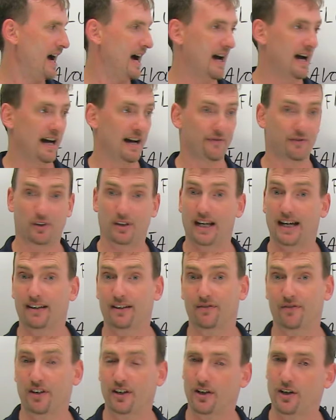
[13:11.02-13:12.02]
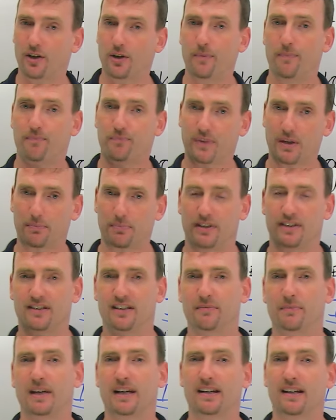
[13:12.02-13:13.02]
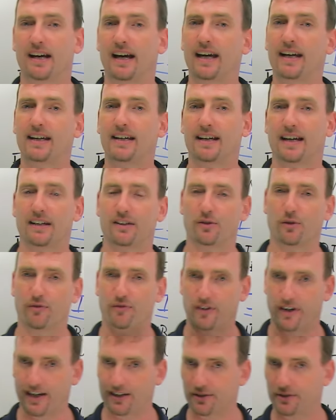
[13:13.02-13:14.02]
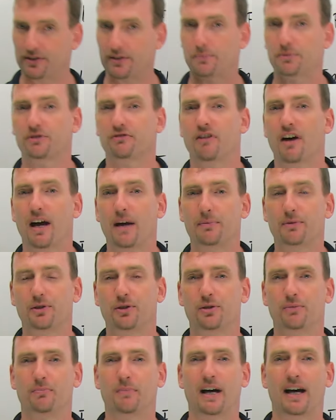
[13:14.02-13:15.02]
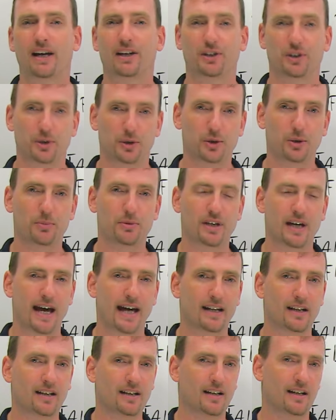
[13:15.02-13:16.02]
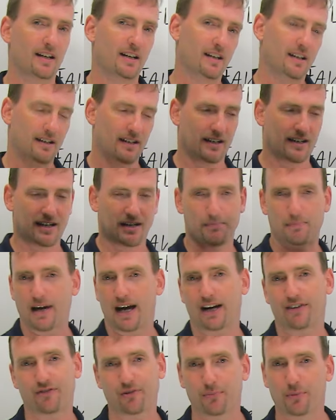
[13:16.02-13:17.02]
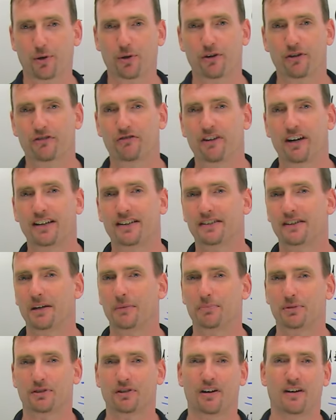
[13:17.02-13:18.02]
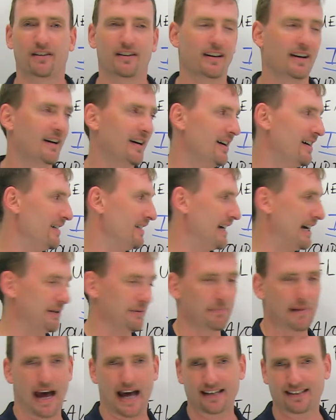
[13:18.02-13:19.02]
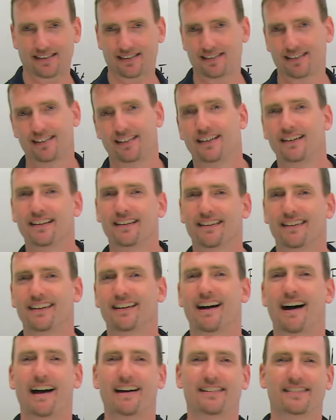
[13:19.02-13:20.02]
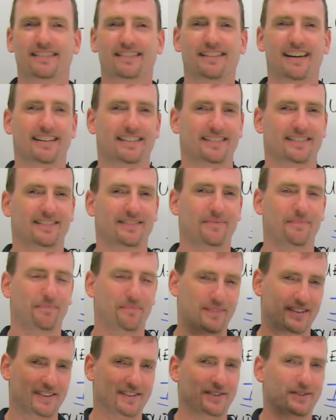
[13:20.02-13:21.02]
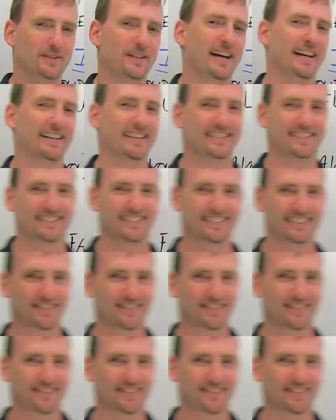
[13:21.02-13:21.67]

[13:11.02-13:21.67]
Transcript: If you like the video, please give me a like, and don't forget to subscribe to my YouTube channel and come back for more great tips on how to pass the IELTS test. See you again.